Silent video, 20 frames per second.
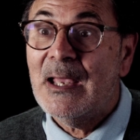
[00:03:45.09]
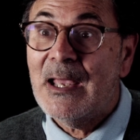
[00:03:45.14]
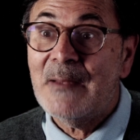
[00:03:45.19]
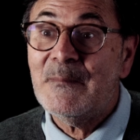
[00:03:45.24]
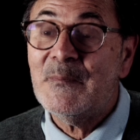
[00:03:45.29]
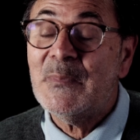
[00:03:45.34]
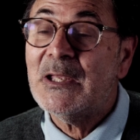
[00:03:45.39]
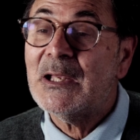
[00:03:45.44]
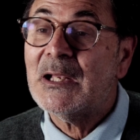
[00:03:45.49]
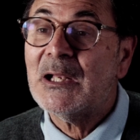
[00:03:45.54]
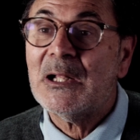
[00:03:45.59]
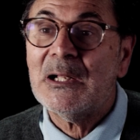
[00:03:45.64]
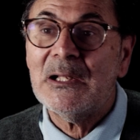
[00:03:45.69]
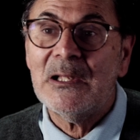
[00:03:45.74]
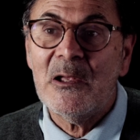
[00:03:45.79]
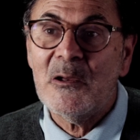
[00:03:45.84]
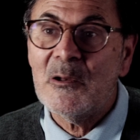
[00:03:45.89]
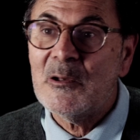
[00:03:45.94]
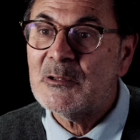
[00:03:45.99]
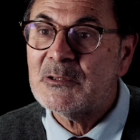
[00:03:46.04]
and be
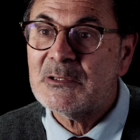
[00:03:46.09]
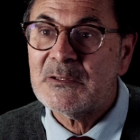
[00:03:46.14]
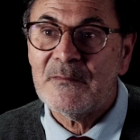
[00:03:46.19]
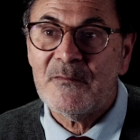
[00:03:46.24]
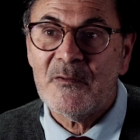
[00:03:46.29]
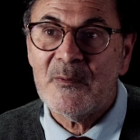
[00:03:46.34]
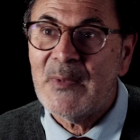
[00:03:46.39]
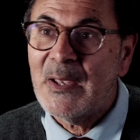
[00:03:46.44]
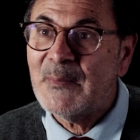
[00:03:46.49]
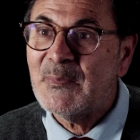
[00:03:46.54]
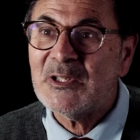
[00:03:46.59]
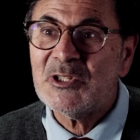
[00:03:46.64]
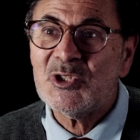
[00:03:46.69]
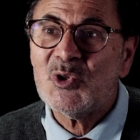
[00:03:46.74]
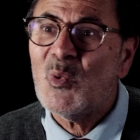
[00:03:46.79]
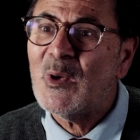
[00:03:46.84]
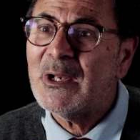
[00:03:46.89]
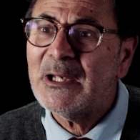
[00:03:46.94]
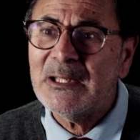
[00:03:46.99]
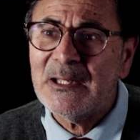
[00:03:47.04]
enclosed for maybe
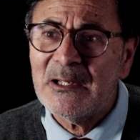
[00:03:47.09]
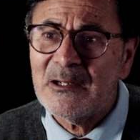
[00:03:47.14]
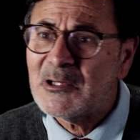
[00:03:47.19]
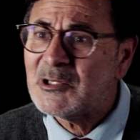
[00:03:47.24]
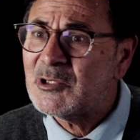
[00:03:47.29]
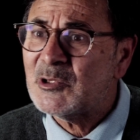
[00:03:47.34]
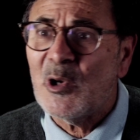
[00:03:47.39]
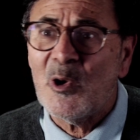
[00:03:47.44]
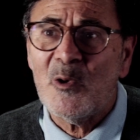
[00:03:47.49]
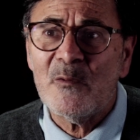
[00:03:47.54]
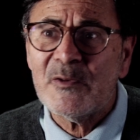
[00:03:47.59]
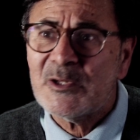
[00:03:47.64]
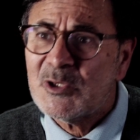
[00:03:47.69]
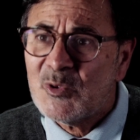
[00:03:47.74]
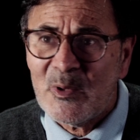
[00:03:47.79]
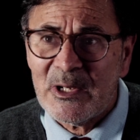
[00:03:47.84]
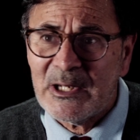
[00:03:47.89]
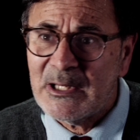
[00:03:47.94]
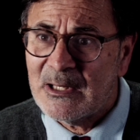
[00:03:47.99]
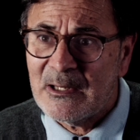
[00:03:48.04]
20 years or over
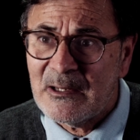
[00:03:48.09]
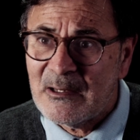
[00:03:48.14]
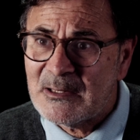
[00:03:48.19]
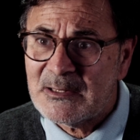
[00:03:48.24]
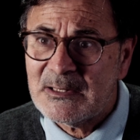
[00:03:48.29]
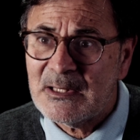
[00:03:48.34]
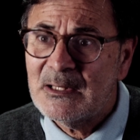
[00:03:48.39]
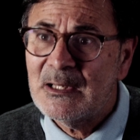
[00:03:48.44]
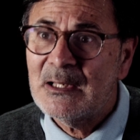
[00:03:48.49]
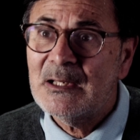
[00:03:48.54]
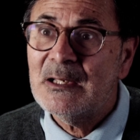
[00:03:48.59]
20 years